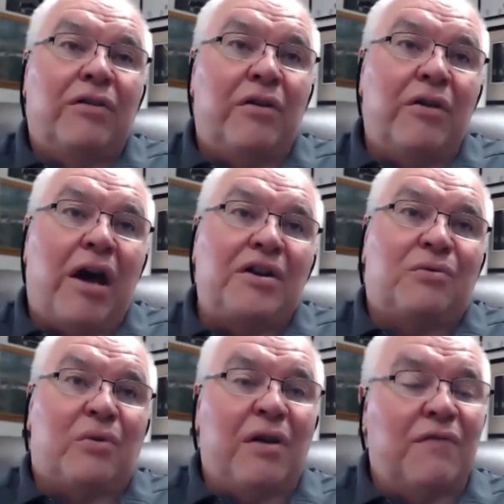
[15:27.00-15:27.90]
They're not
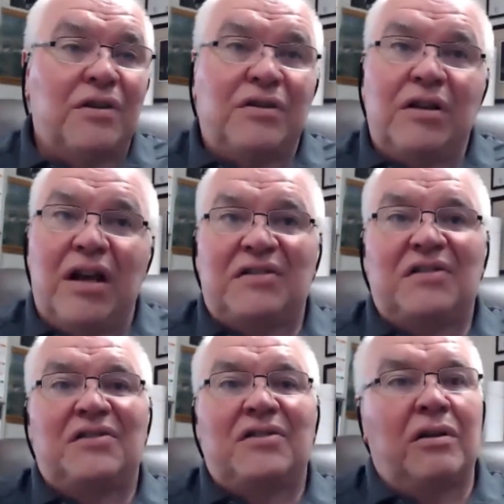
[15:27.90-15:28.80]
driven to
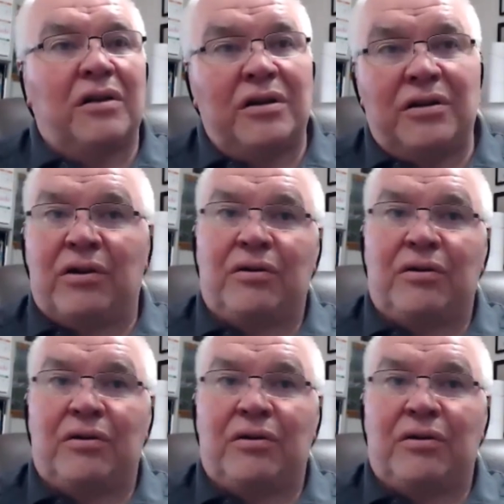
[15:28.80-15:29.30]
necessarily